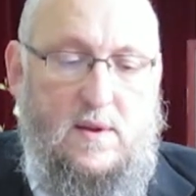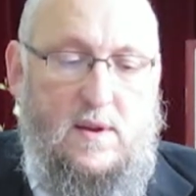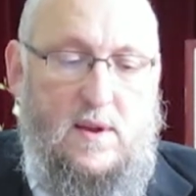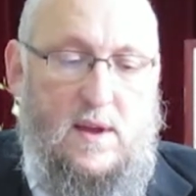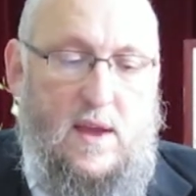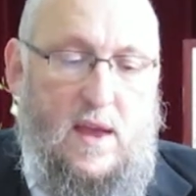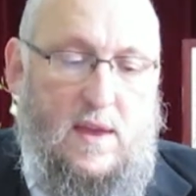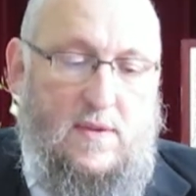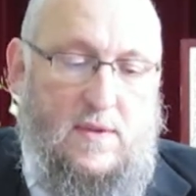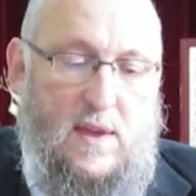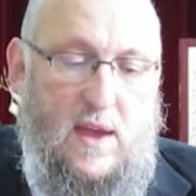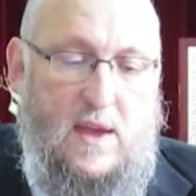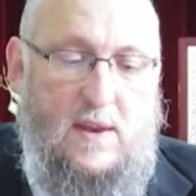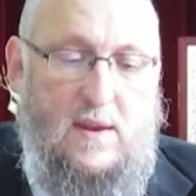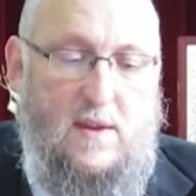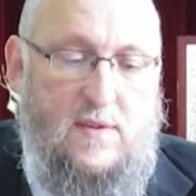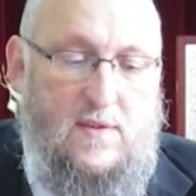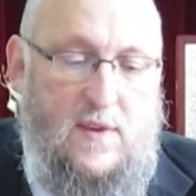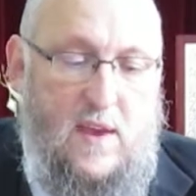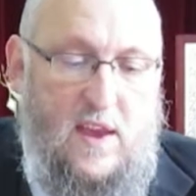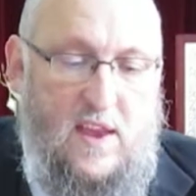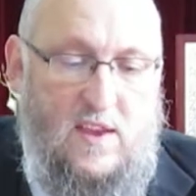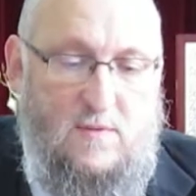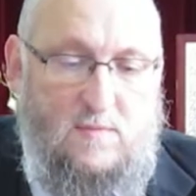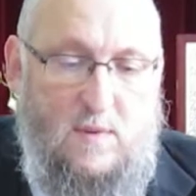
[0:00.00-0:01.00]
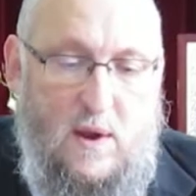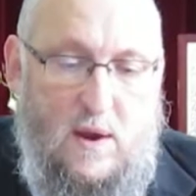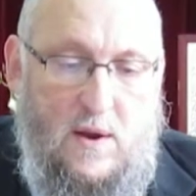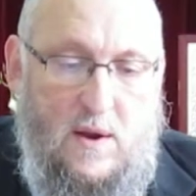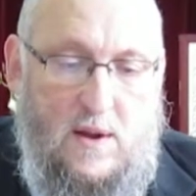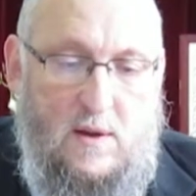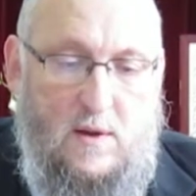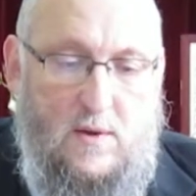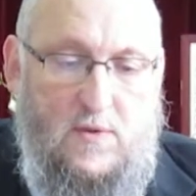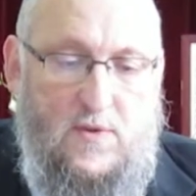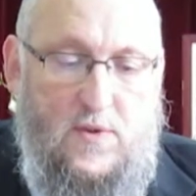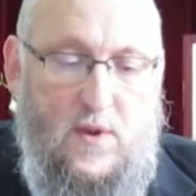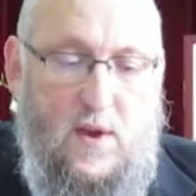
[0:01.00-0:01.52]
and then it says Berach
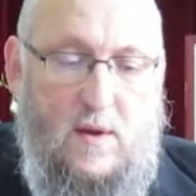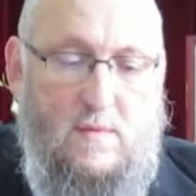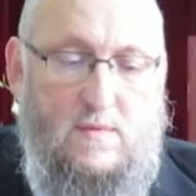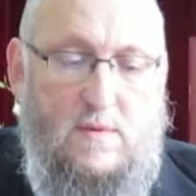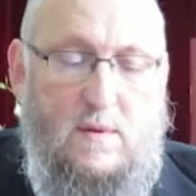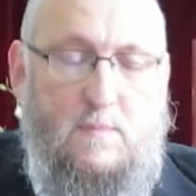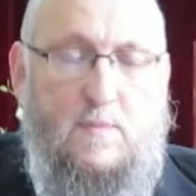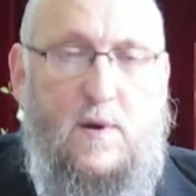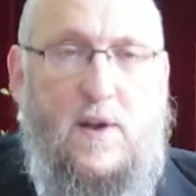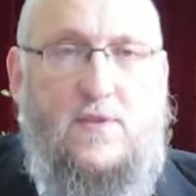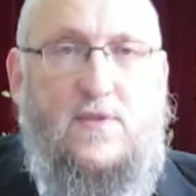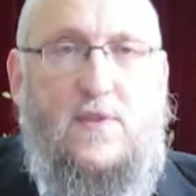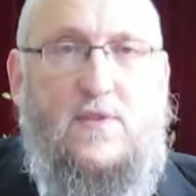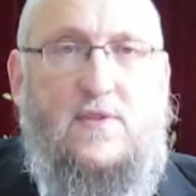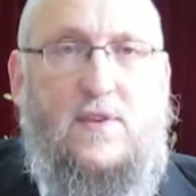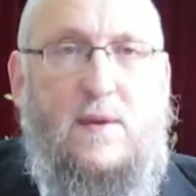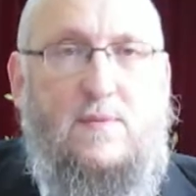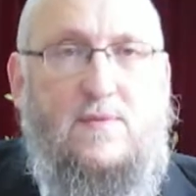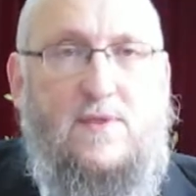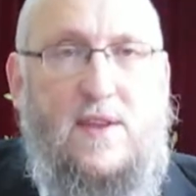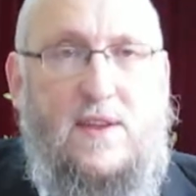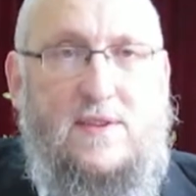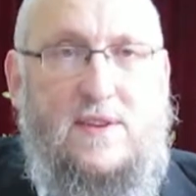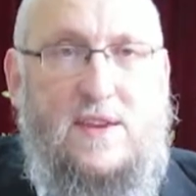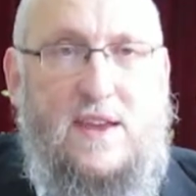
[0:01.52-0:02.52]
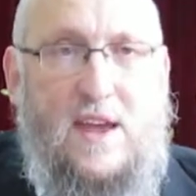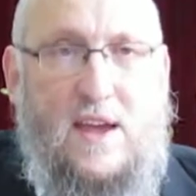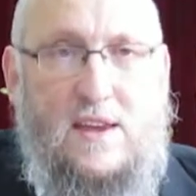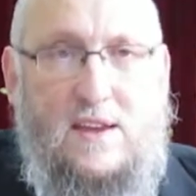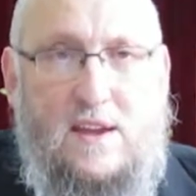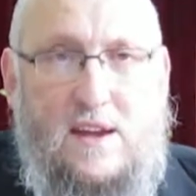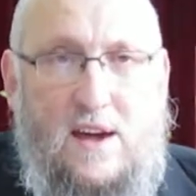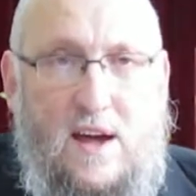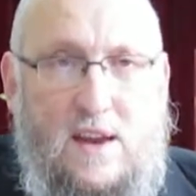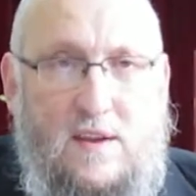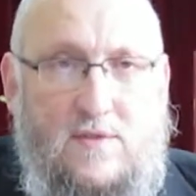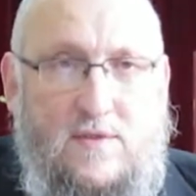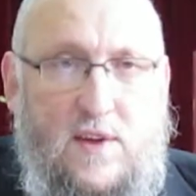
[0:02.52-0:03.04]
Osam. The pasuk seems to indicate a
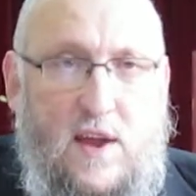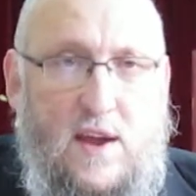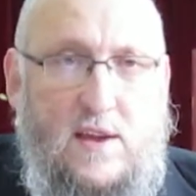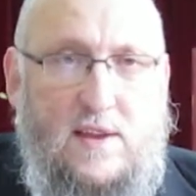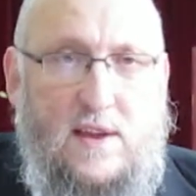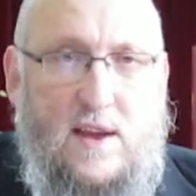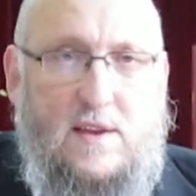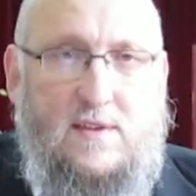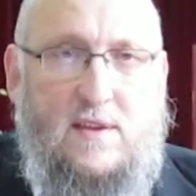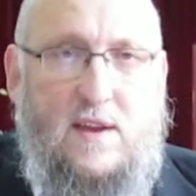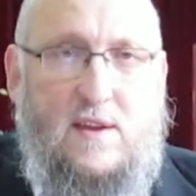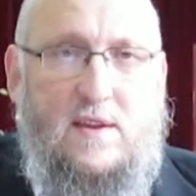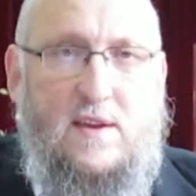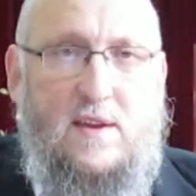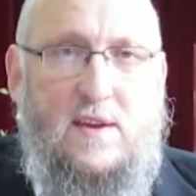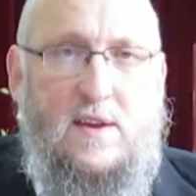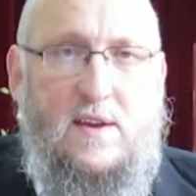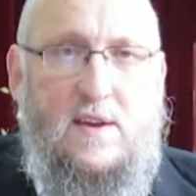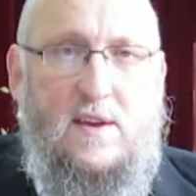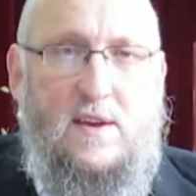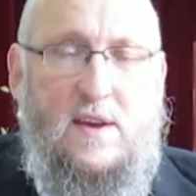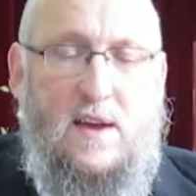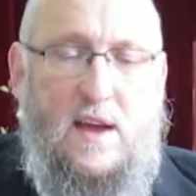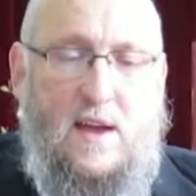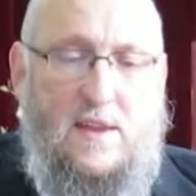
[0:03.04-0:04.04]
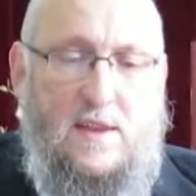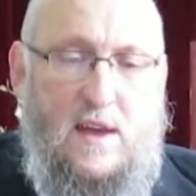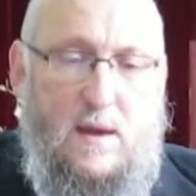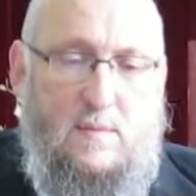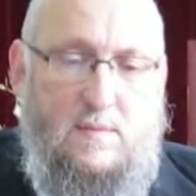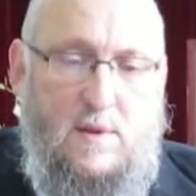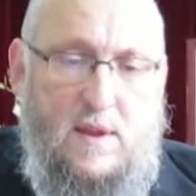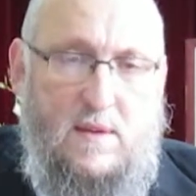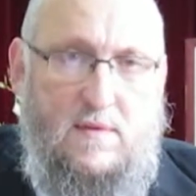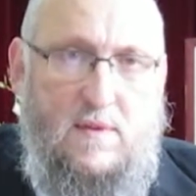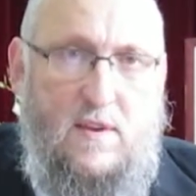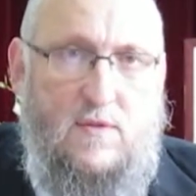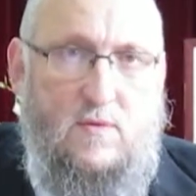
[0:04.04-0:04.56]
kind of dialectic, and I
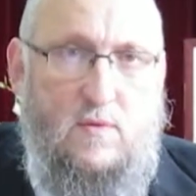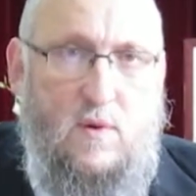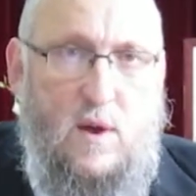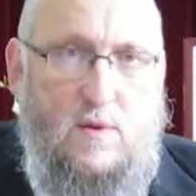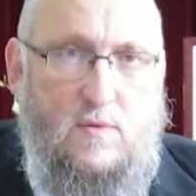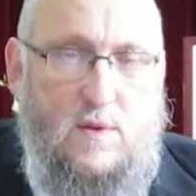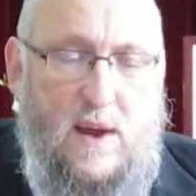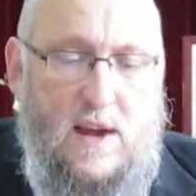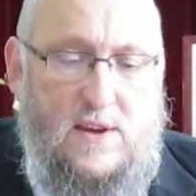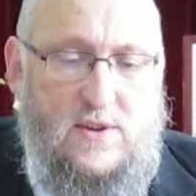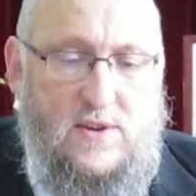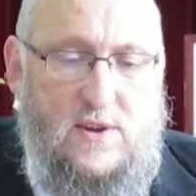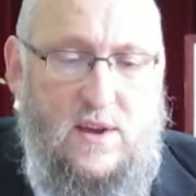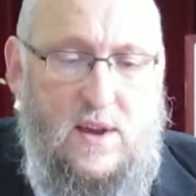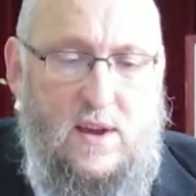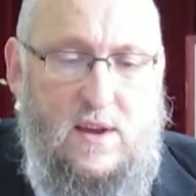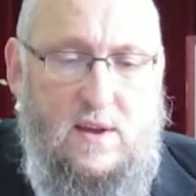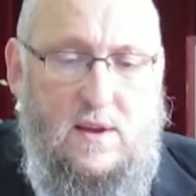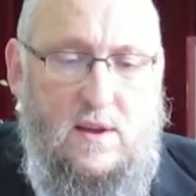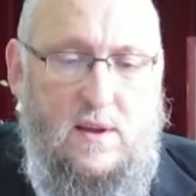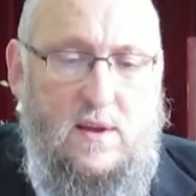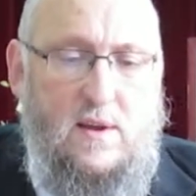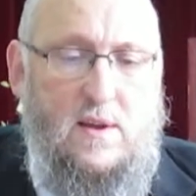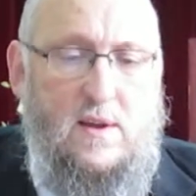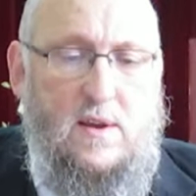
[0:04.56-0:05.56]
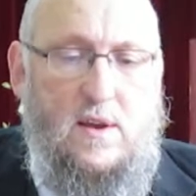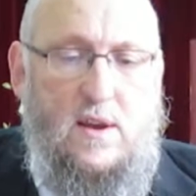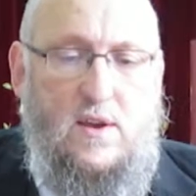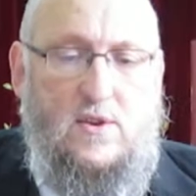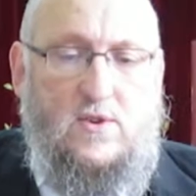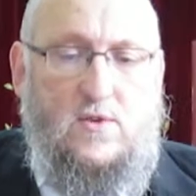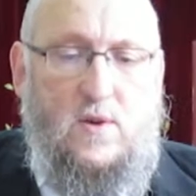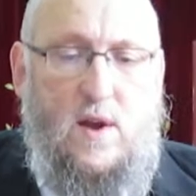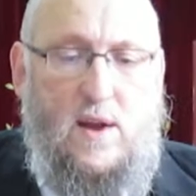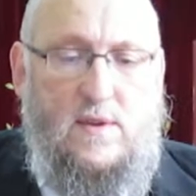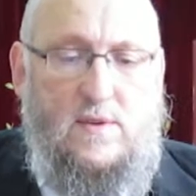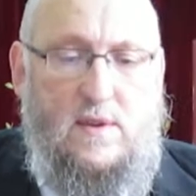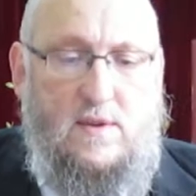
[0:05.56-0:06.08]
believe this is what Rashi is
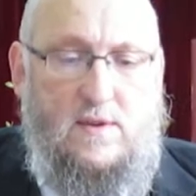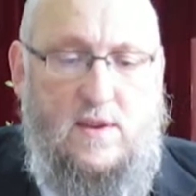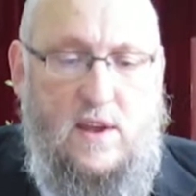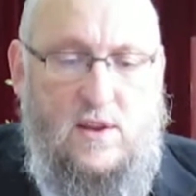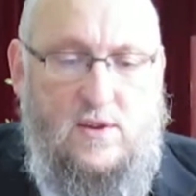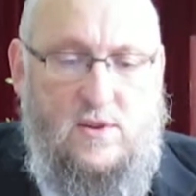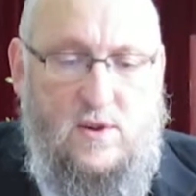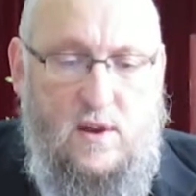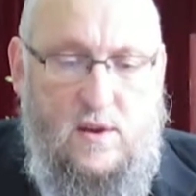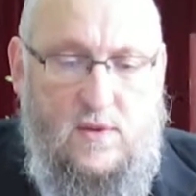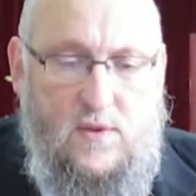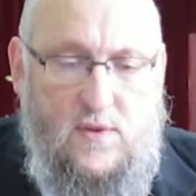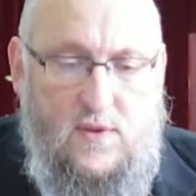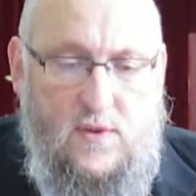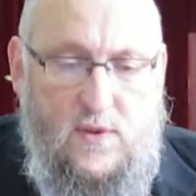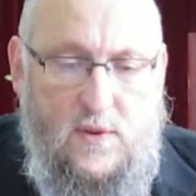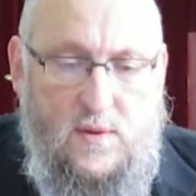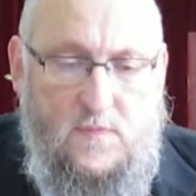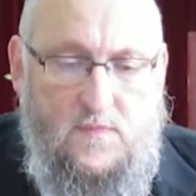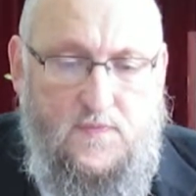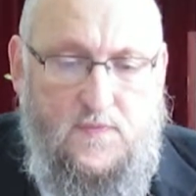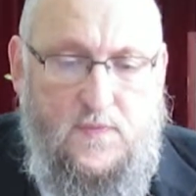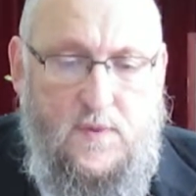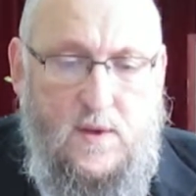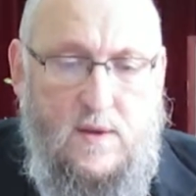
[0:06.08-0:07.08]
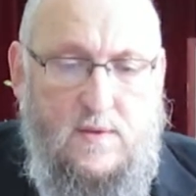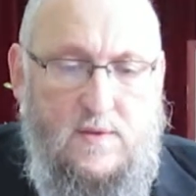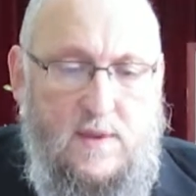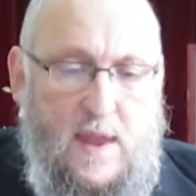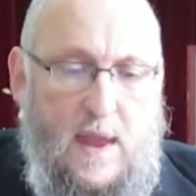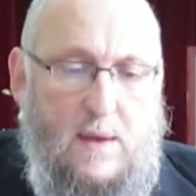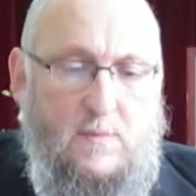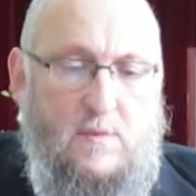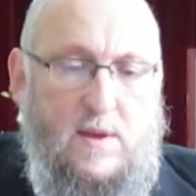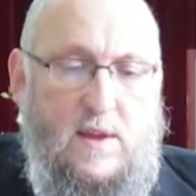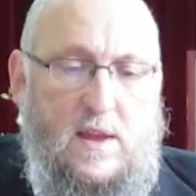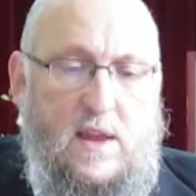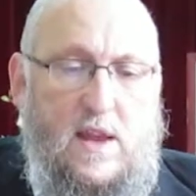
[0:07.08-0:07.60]
trying to teach us.
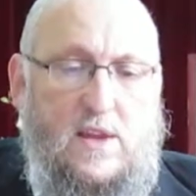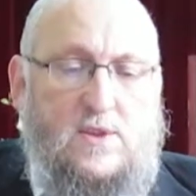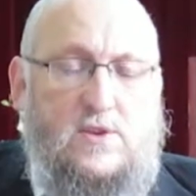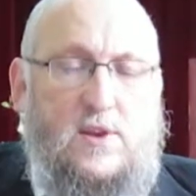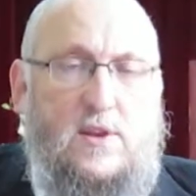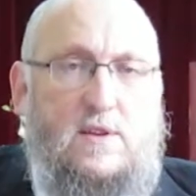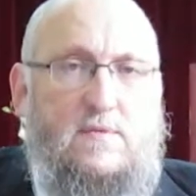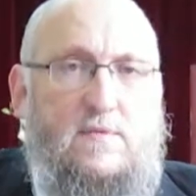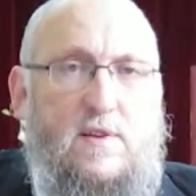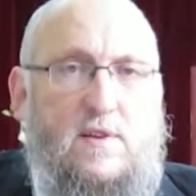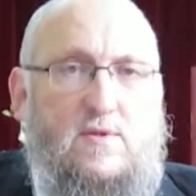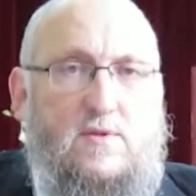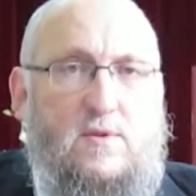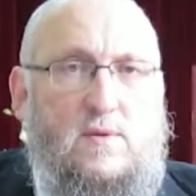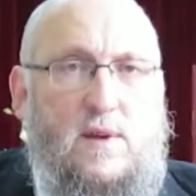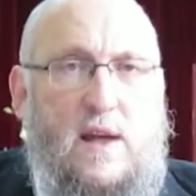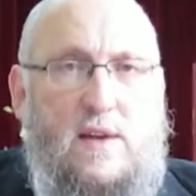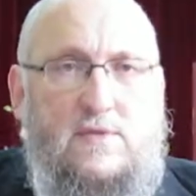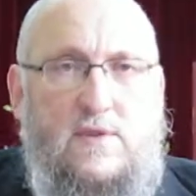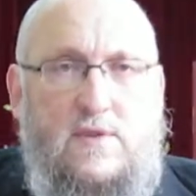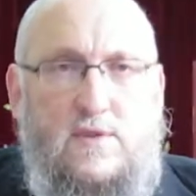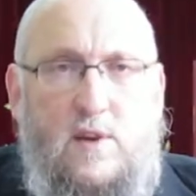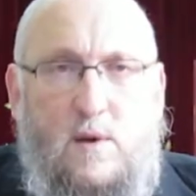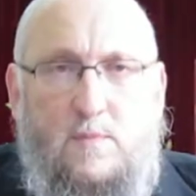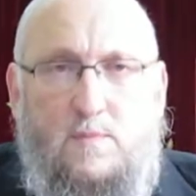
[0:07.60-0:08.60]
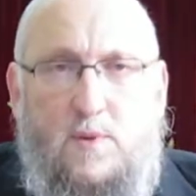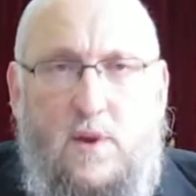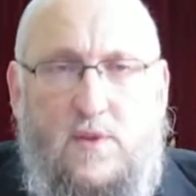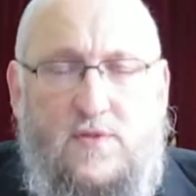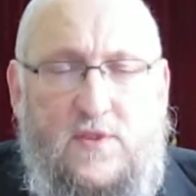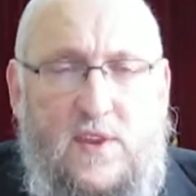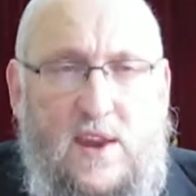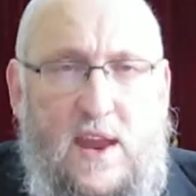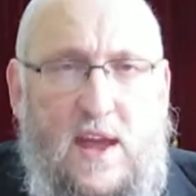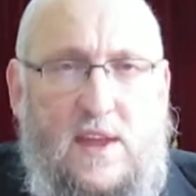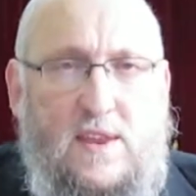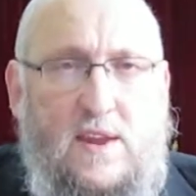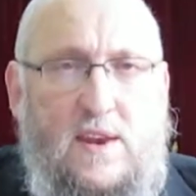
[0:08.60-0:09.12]
Namely, each individual has his own
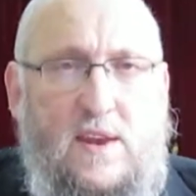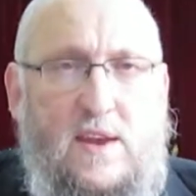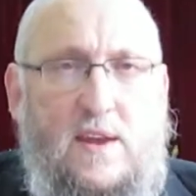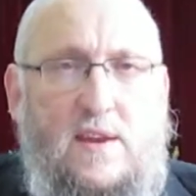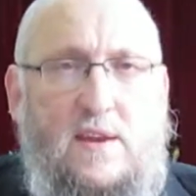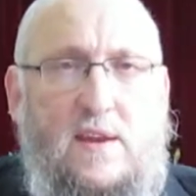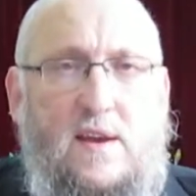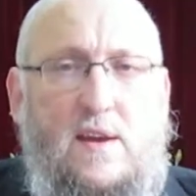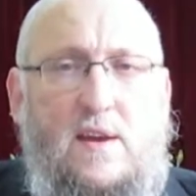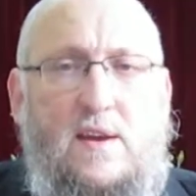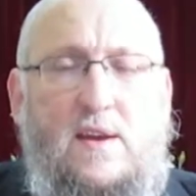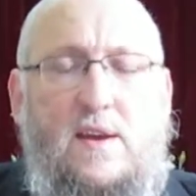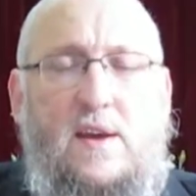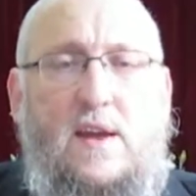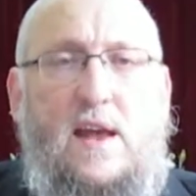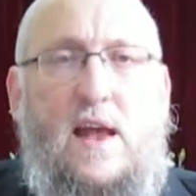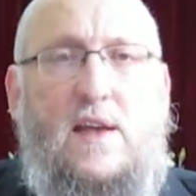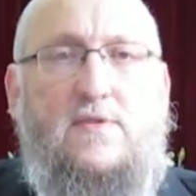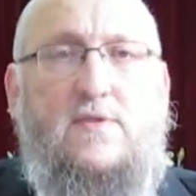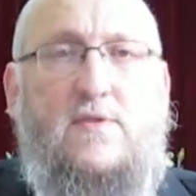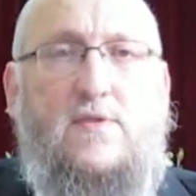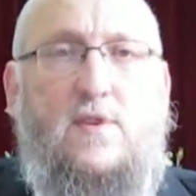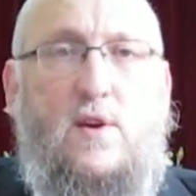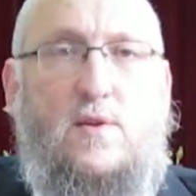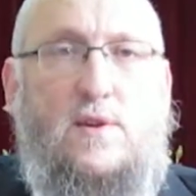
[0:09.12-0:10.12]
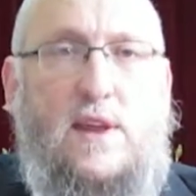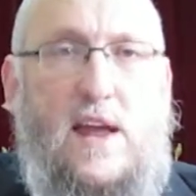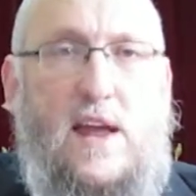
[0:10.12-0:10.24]
personality, has his own